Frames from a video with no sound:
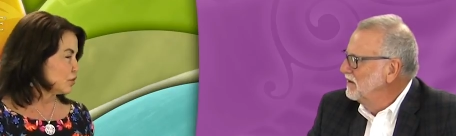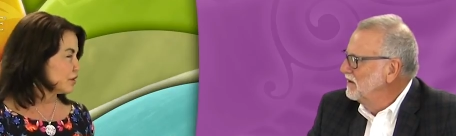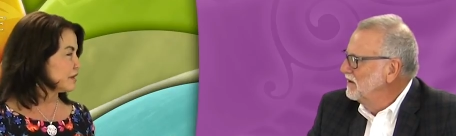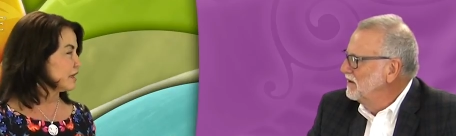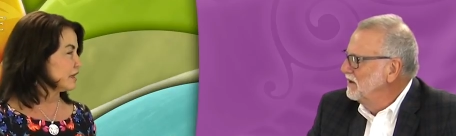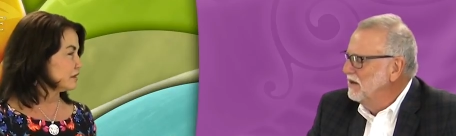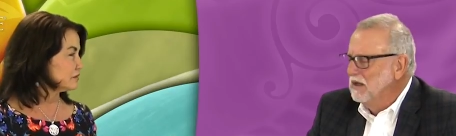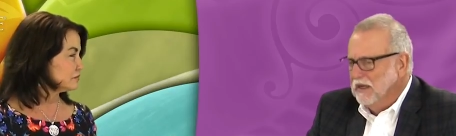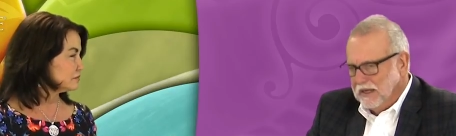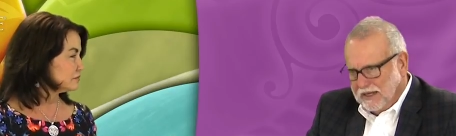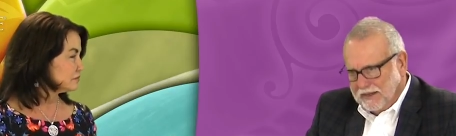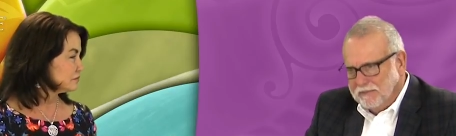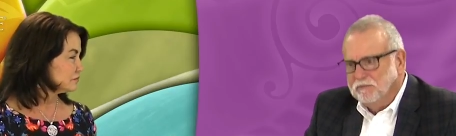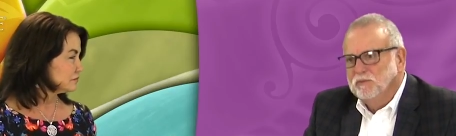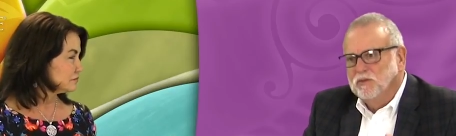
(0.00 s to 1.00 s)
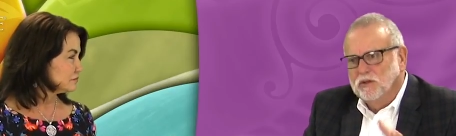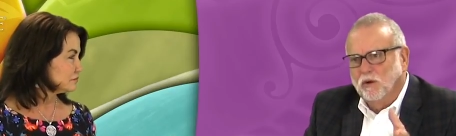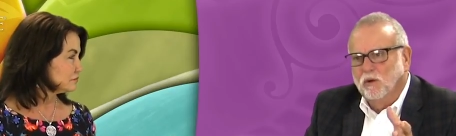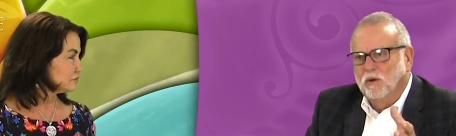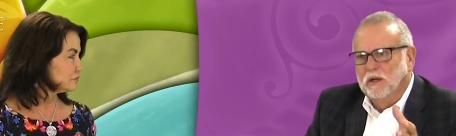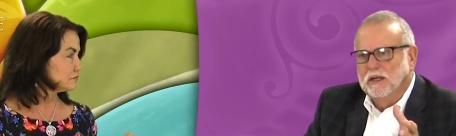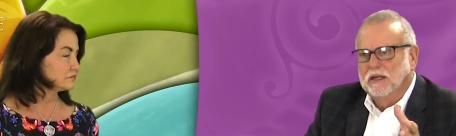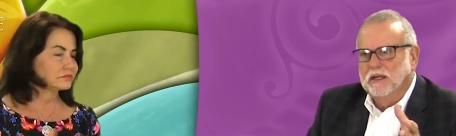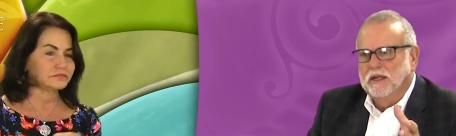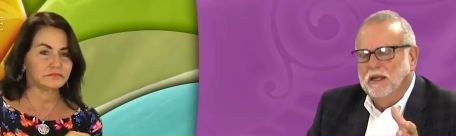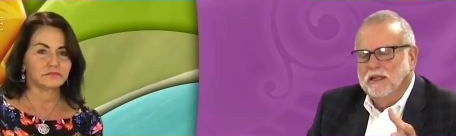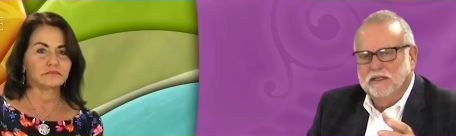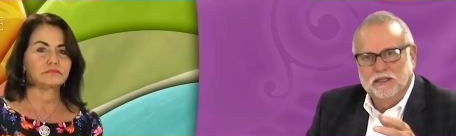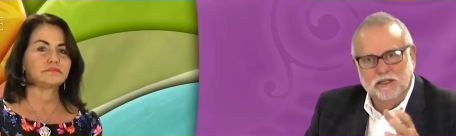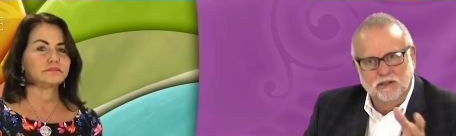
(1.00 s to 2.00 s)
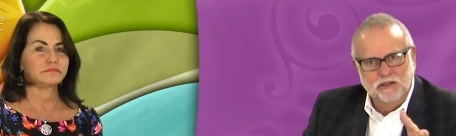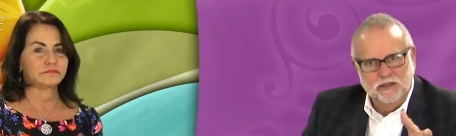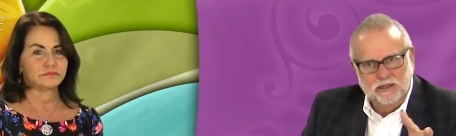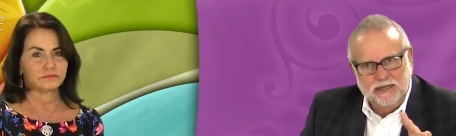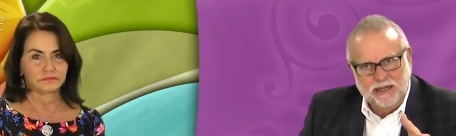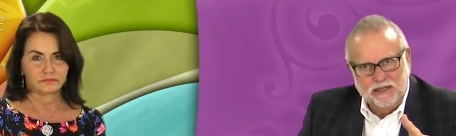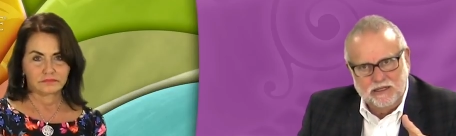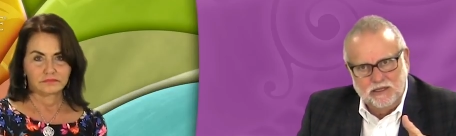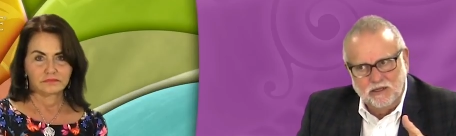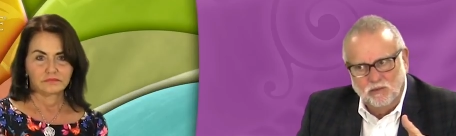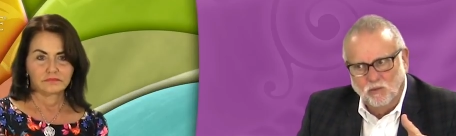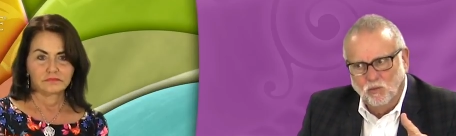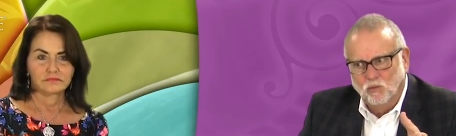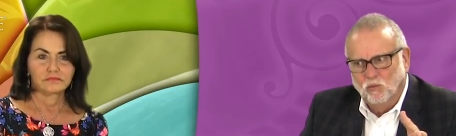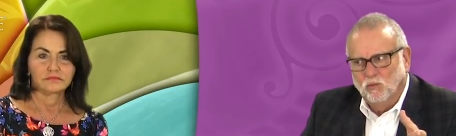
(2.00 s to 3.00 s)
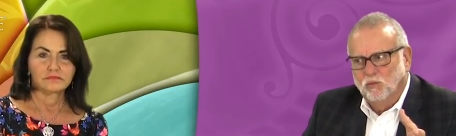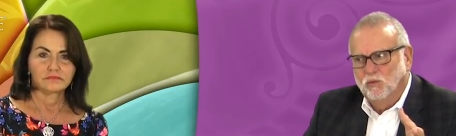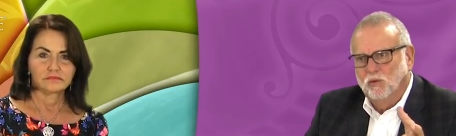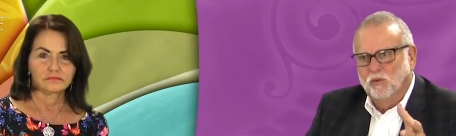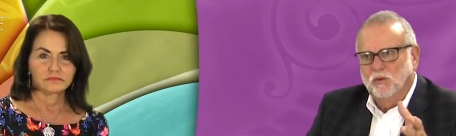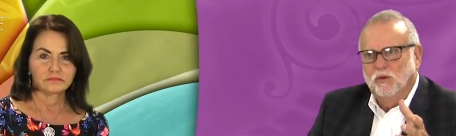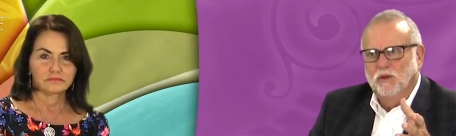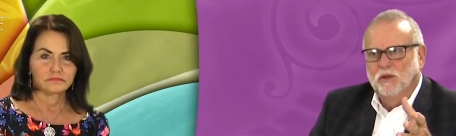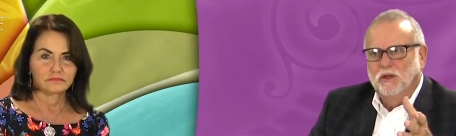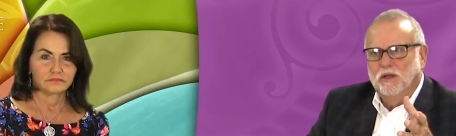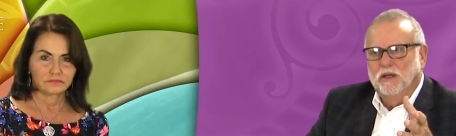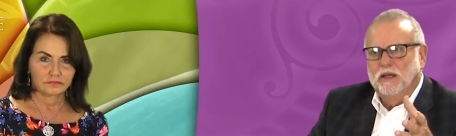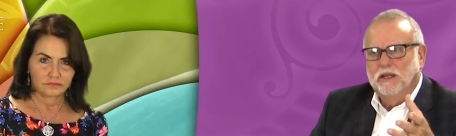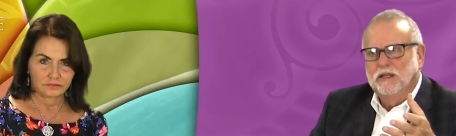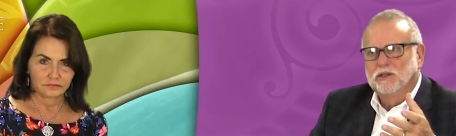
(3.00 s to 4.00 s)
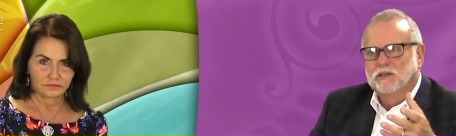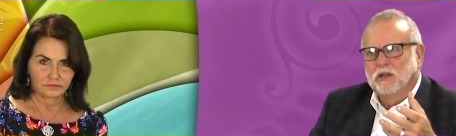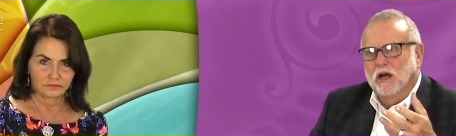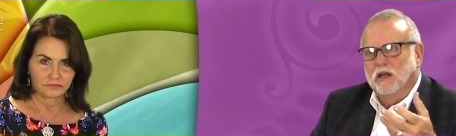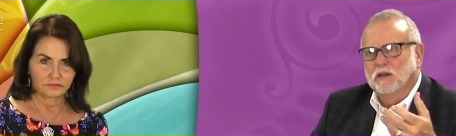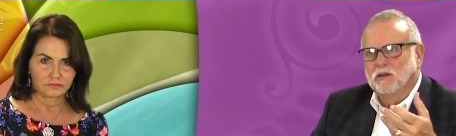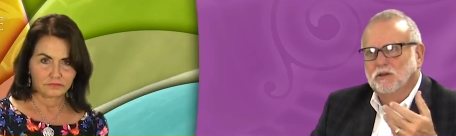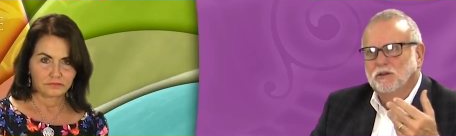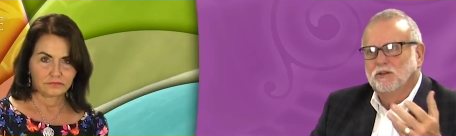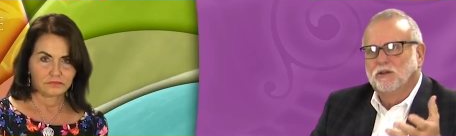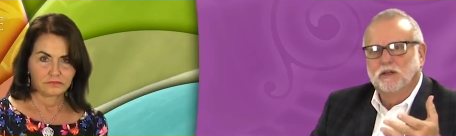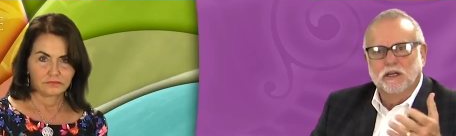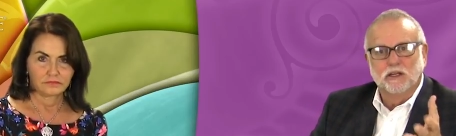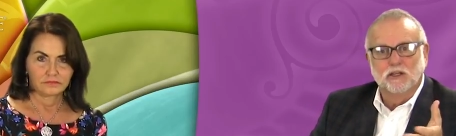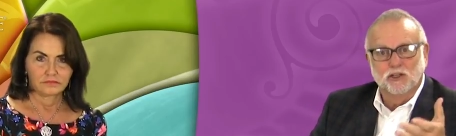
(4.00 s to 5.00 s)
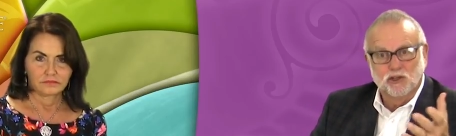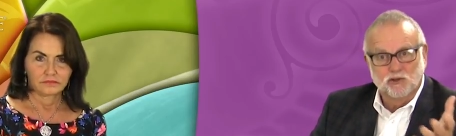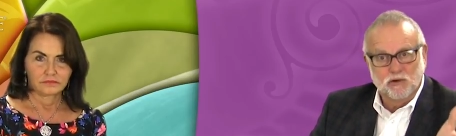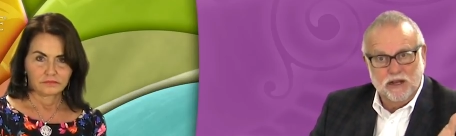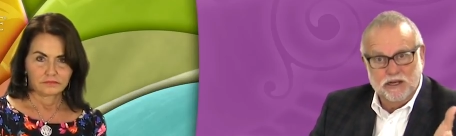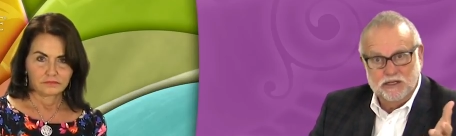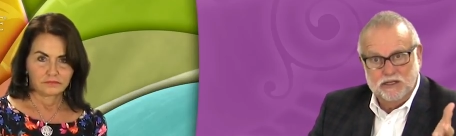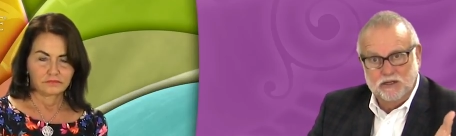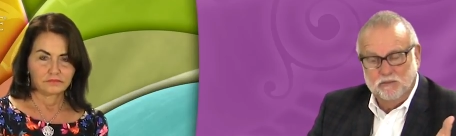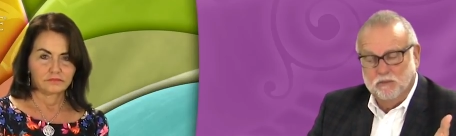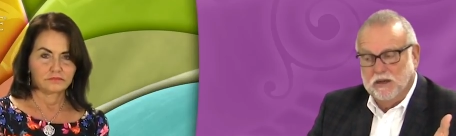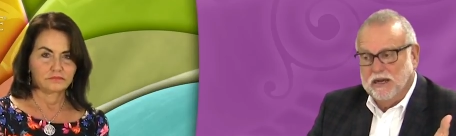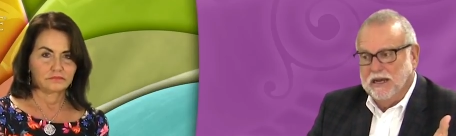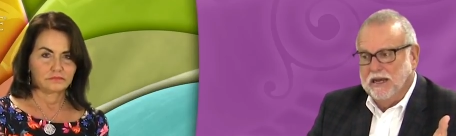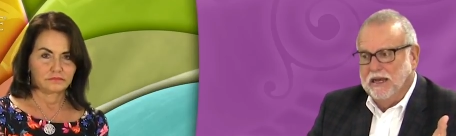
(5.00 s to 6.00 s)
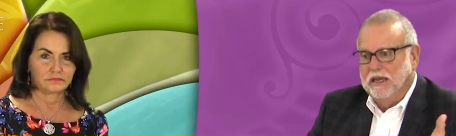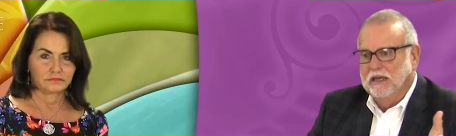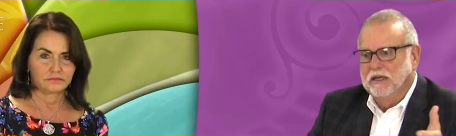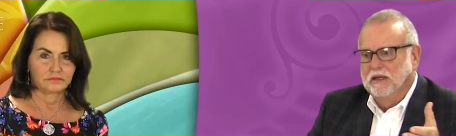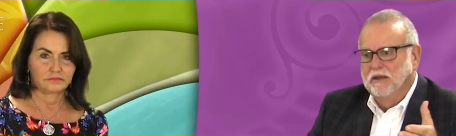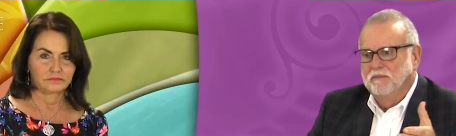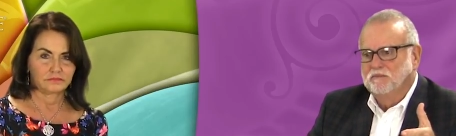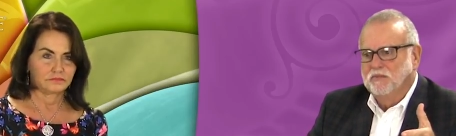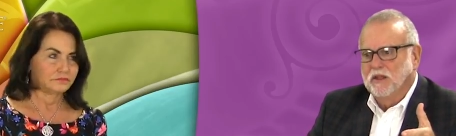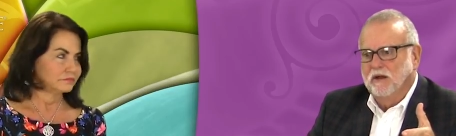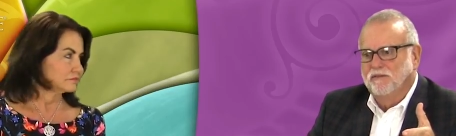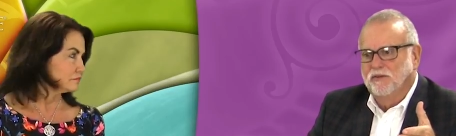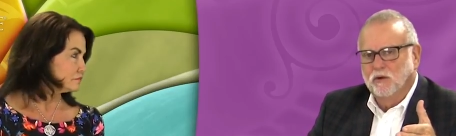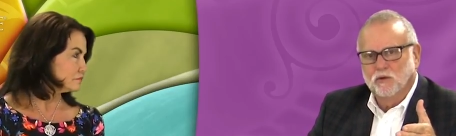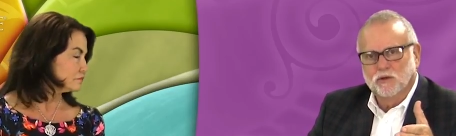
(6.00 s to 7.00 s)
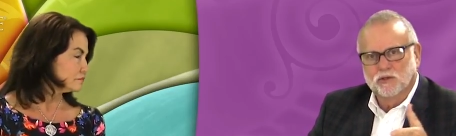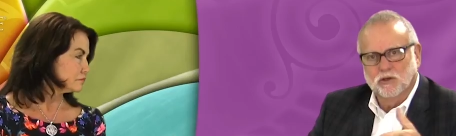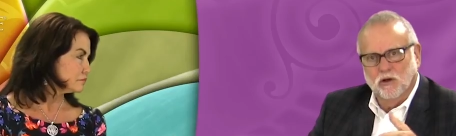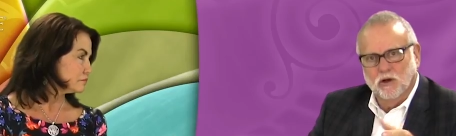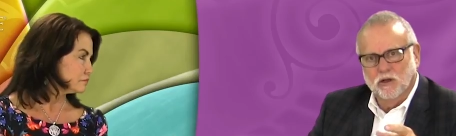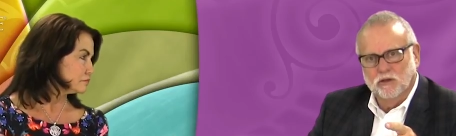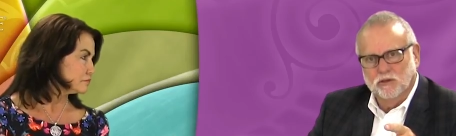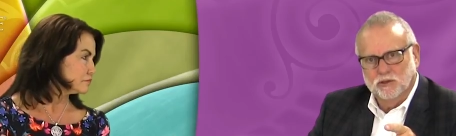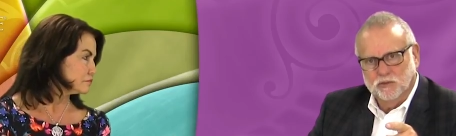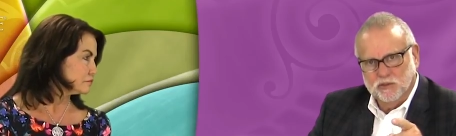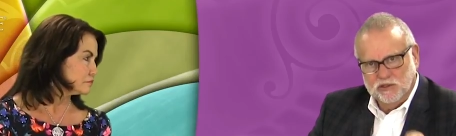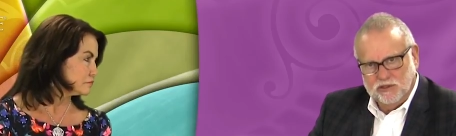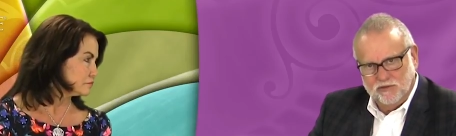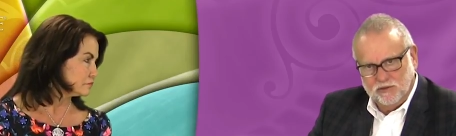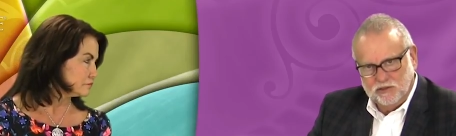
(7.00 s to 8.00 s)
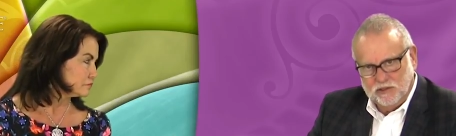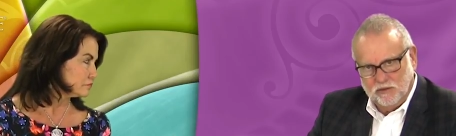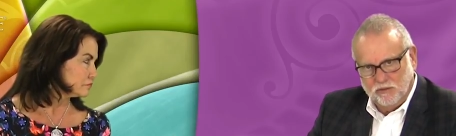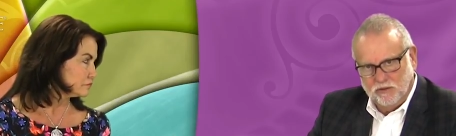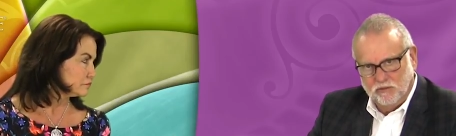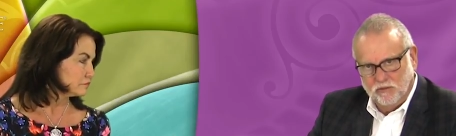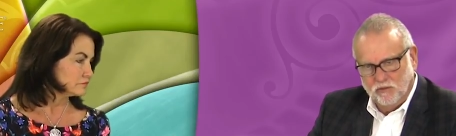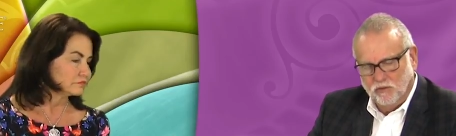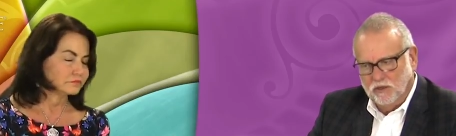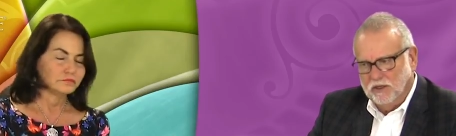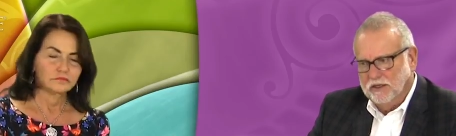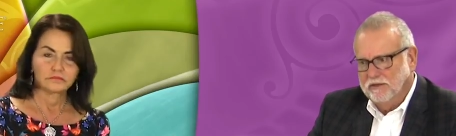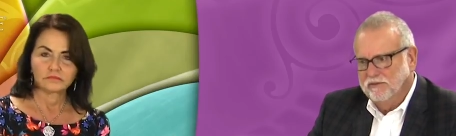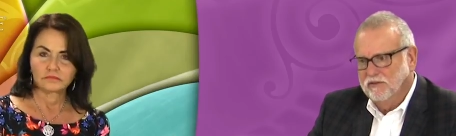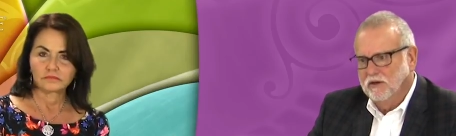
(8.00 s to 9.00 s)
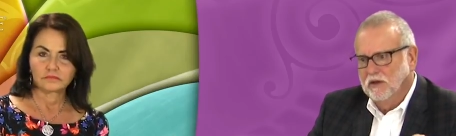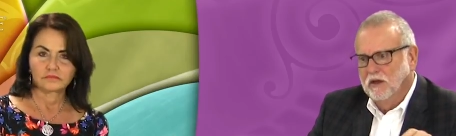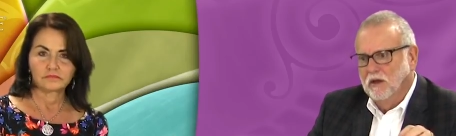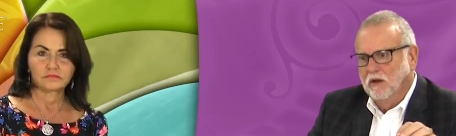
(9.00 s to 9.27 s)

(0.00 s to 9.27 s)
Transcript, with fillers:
Speaker 1: working.
Speaker 2: So at the end of the day, then it is not good to get distracted by a focus on specific symptom relief